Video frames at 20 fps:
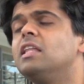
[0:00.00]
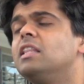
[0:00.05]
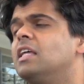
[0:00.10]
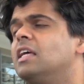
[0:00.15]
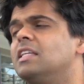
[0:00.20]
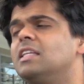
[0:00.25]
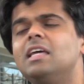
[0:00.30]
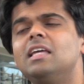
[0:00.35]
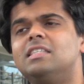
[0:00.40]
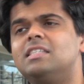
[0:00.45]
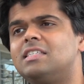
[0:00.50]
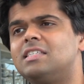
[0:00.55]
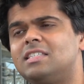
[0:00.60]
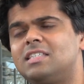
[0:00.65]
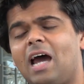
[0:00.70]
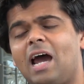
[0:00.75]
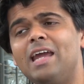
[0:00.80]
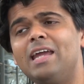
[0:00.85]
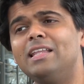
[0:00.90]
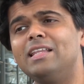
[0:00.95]
It's
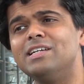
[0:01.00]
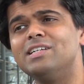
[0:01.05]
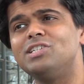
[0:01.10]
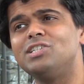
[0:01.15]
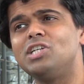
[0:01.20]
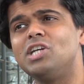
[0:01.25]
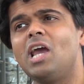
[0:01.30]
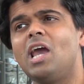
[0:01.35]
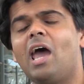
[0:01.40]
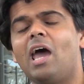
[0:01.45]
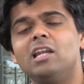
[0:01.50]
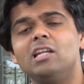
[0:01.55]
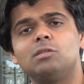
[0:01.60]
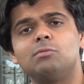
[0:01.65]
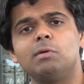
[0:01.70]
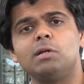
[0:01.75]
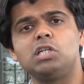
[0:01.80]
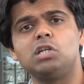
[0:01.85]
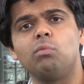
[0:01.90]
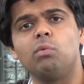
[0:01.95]
stylish, and
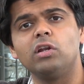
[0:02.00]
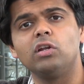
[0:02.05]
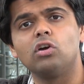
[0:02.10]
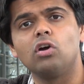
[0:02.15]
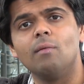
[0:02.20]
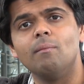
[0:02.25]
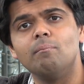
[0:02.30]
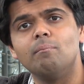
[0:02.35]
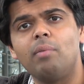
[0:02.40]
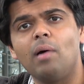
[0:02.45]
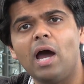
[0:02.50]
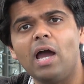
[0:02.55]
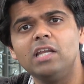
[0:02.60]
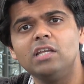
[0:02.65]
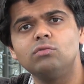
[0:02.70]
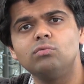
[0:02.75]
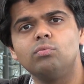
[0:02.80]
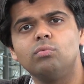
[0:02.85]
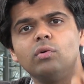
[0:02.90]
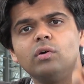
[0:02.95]
especially when
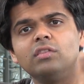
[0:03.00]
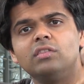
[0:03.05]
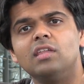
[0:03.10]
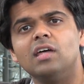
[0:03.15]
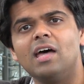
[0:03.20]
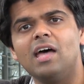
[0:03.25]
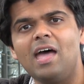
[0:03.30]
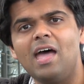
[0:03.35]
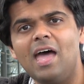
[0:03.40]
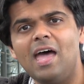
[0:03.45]
combined with the